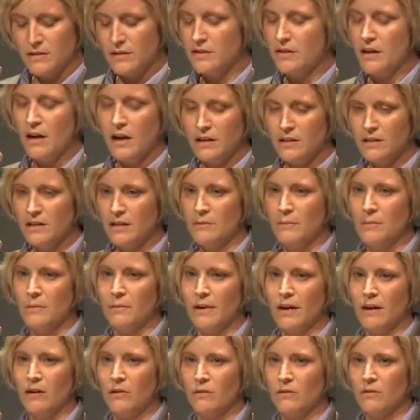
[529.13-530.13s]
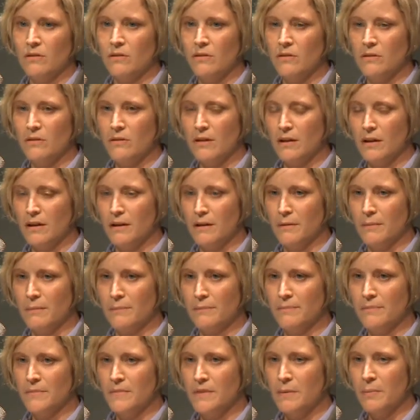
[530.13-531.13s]
talk to him about the
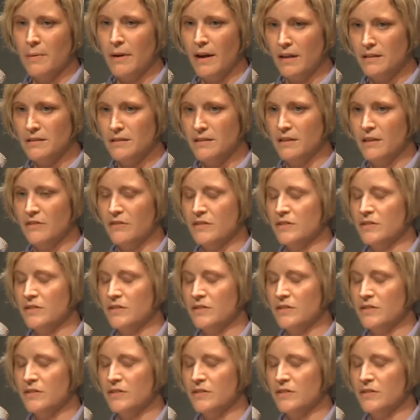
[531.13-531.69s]
passing